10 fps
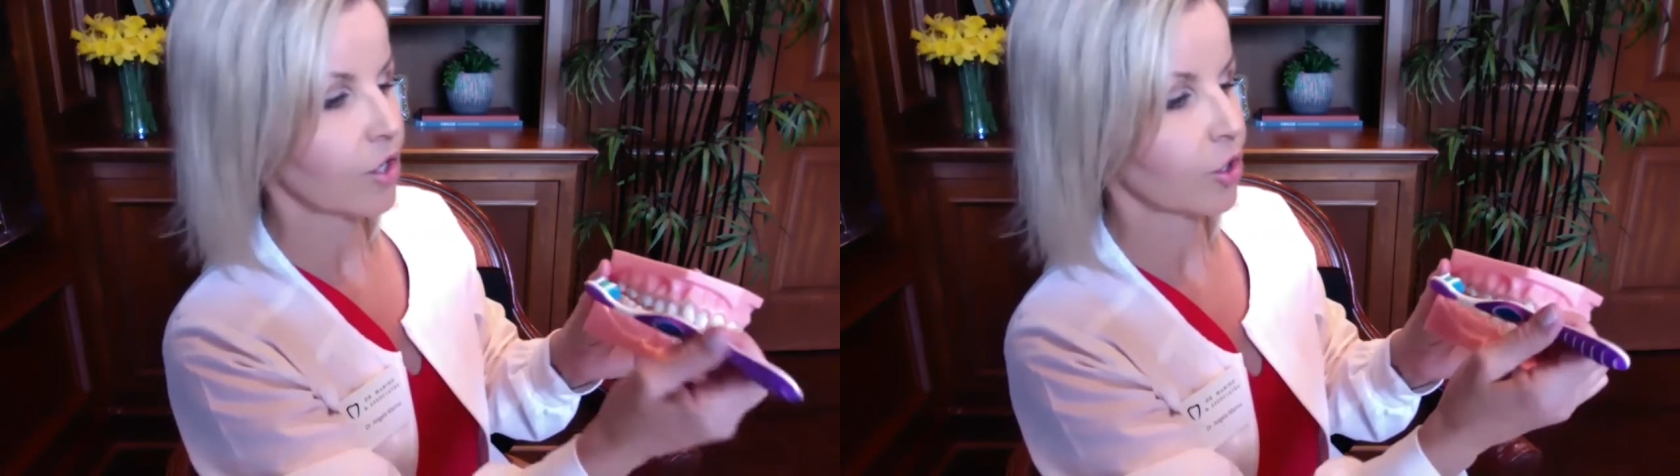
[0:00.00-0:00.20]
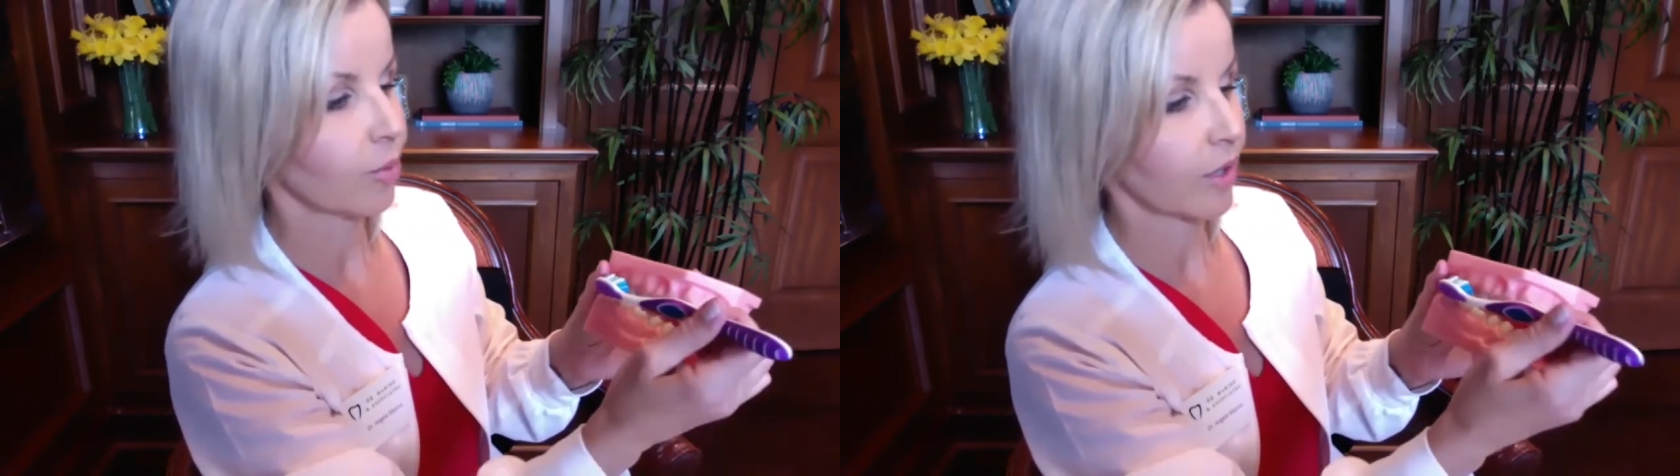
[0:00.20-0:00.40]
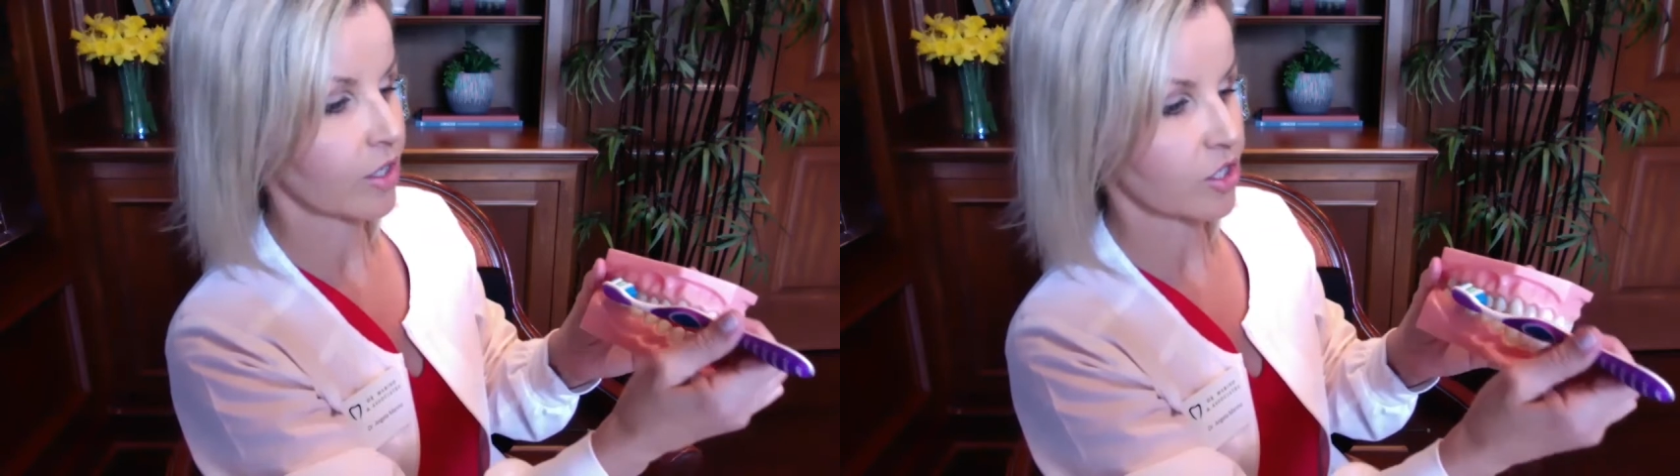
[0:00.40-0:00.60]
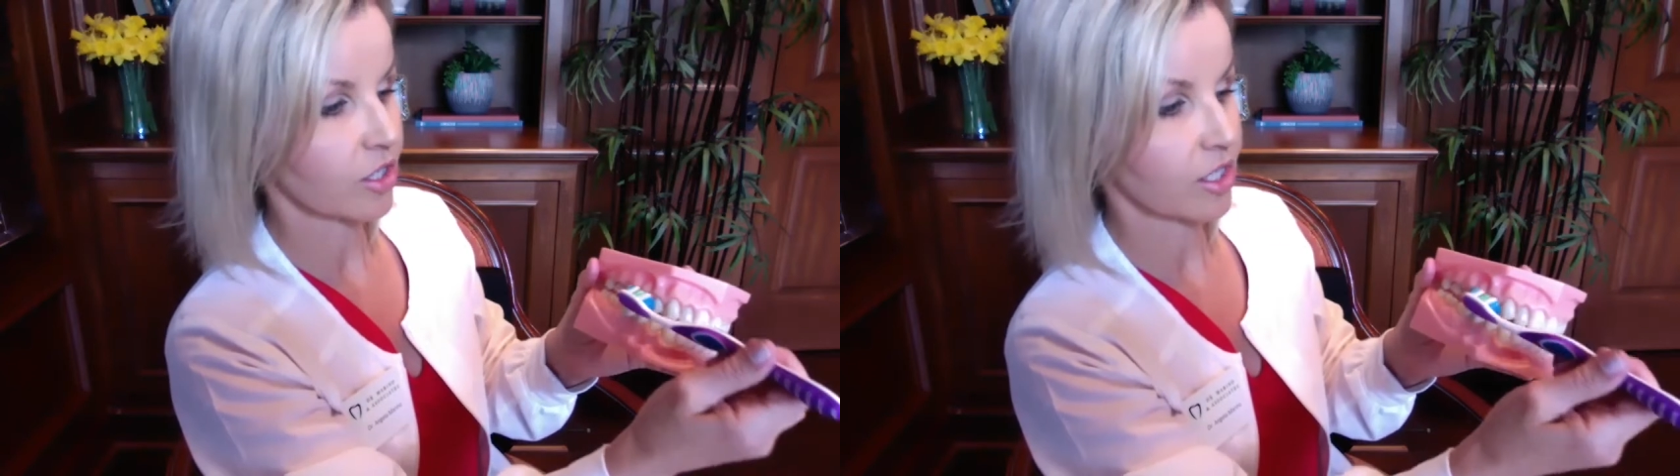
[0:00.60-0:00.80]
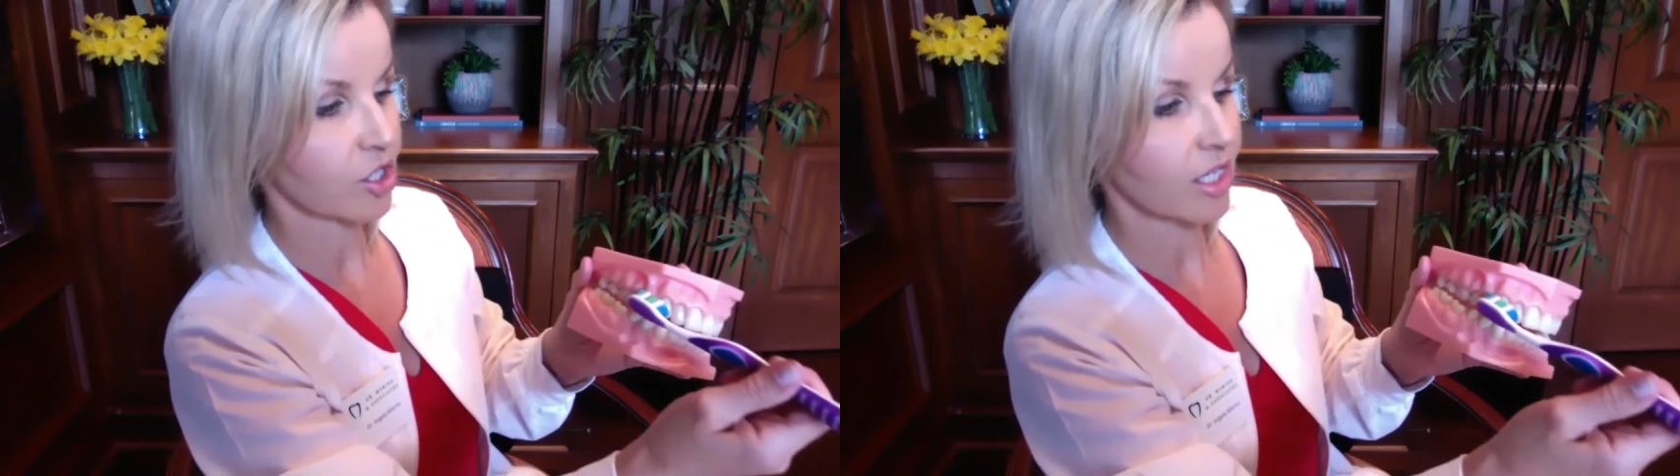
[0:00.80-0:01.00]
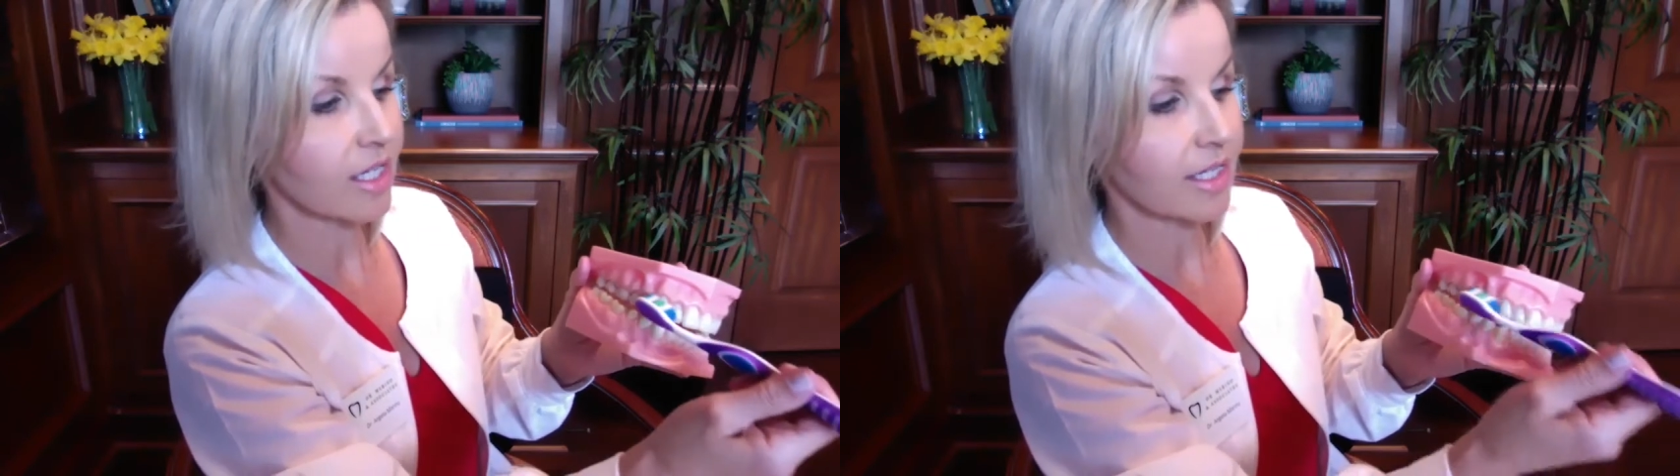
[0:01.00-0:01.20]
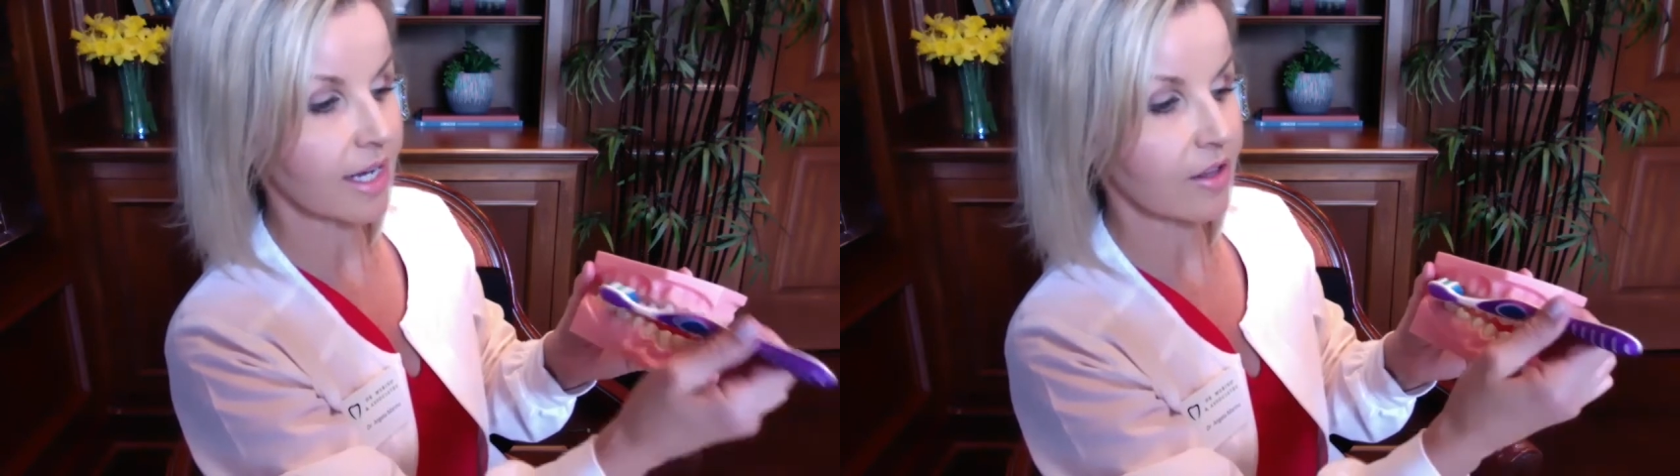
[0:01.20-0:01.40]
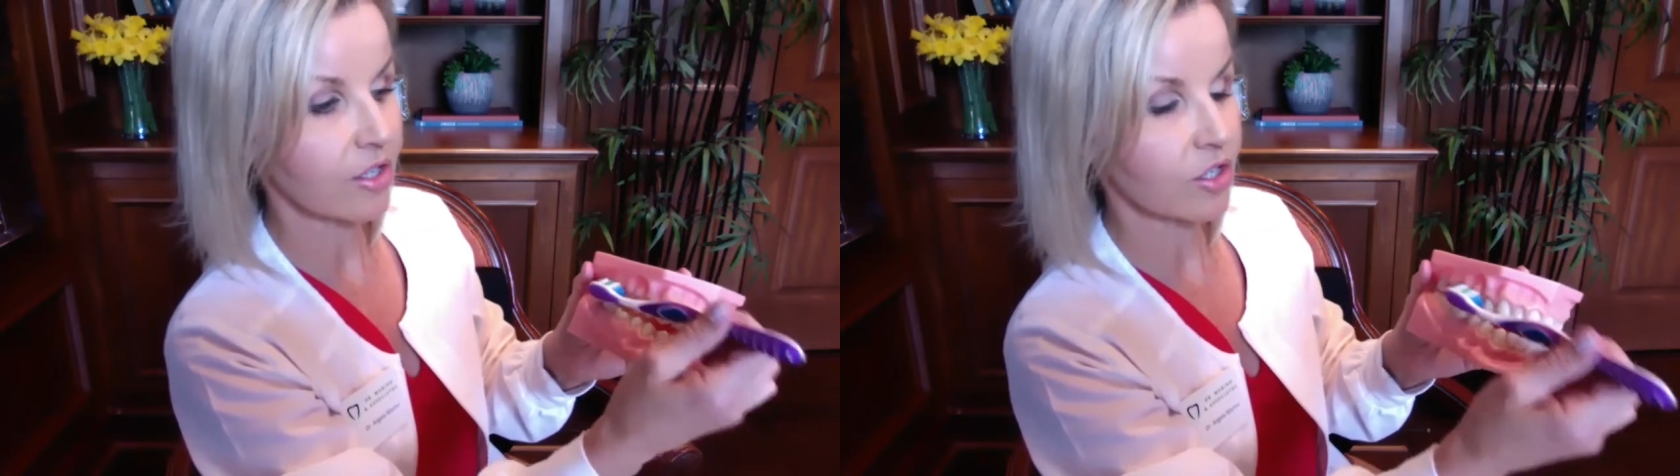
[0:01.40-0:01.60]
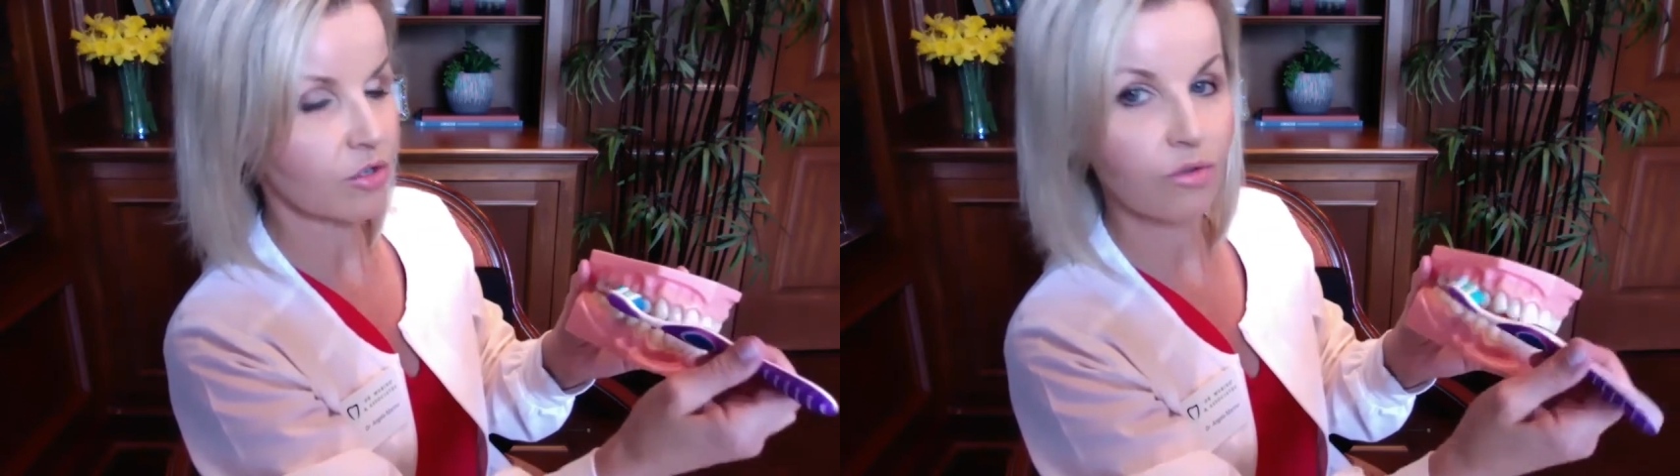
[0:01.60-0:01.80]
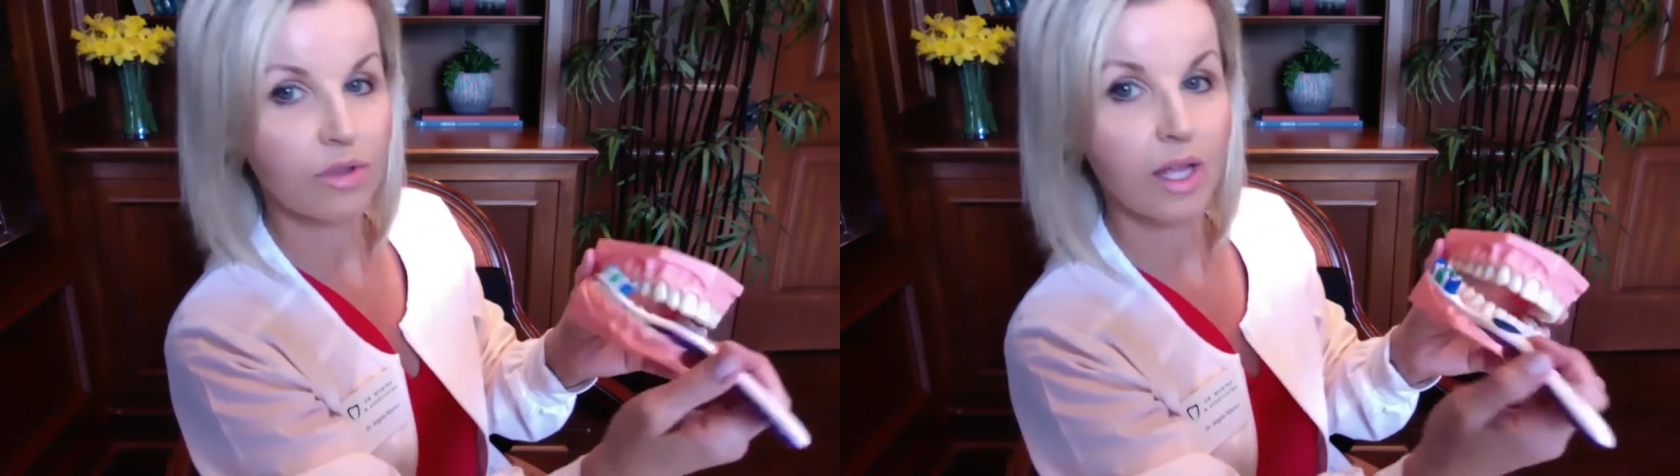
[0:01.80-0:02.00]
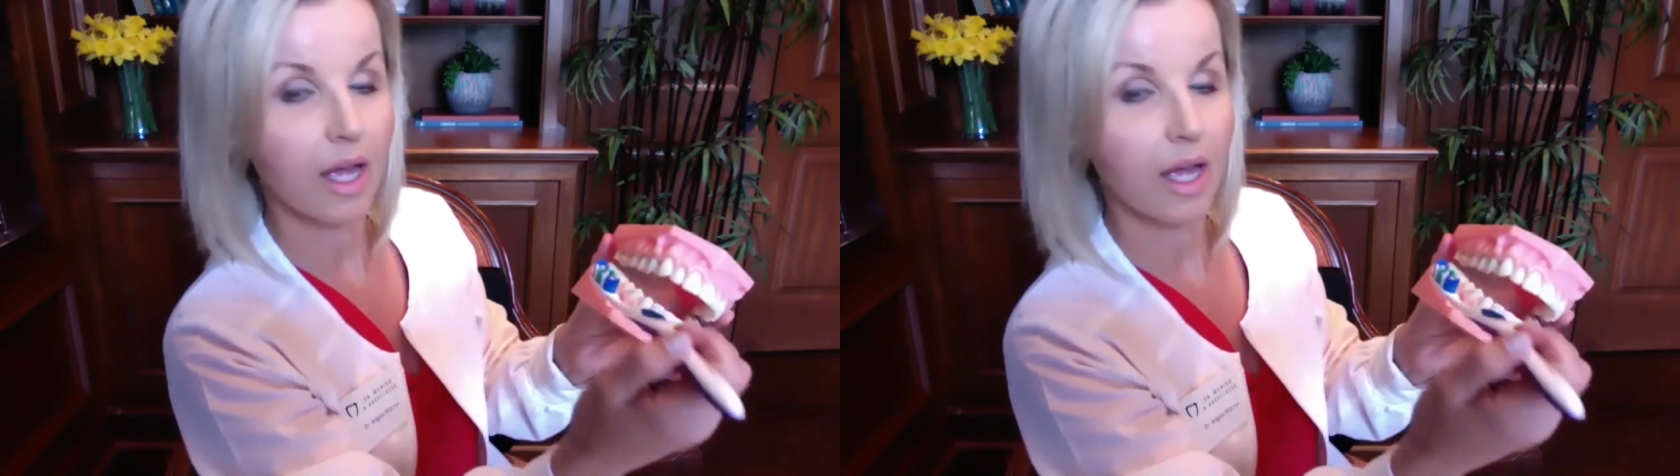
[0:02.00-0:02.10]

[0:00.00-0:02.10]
You'll brush the cheek side of the tooth,